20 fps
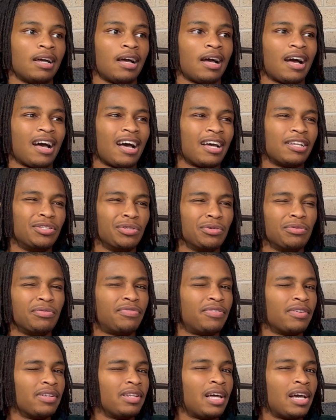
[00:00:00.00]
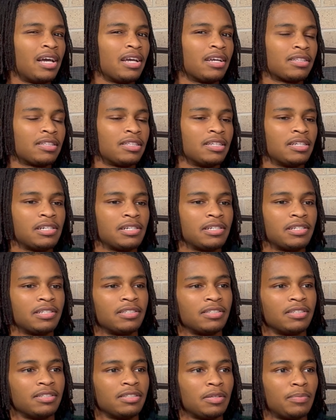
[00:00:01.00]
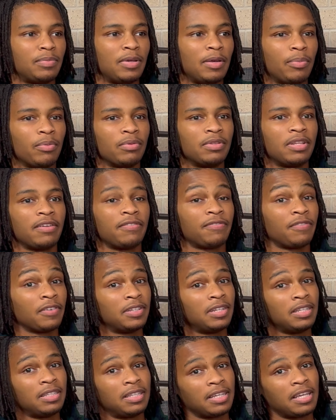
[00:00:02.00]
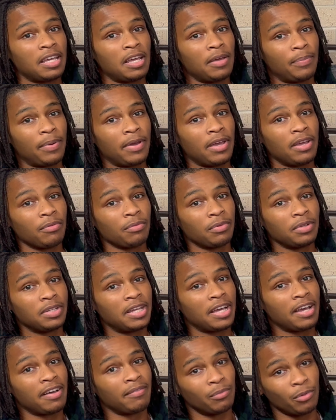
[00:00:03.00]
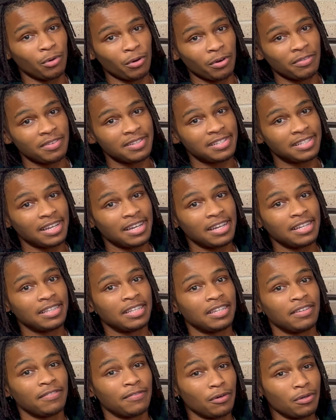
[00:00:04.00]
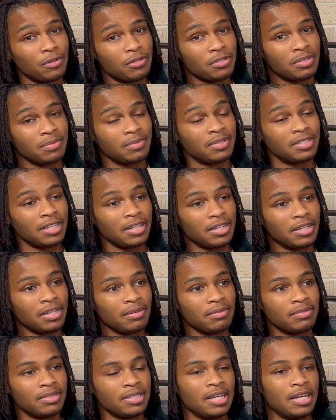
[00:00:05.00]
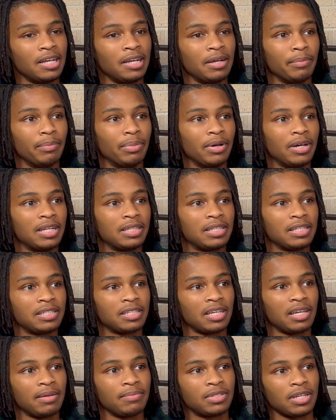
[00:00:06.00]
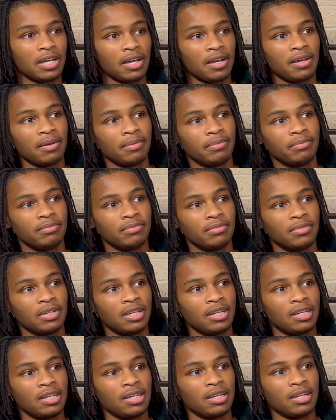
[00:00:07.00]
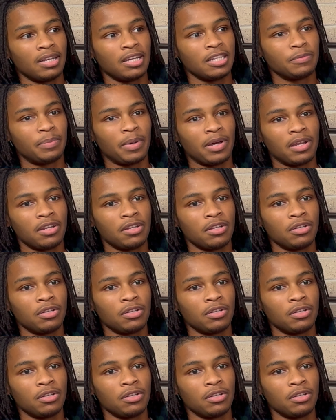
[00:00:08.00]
I do feel like the people that funded the campaign really have more of a say than the voters themselves, but at the same time, it's better to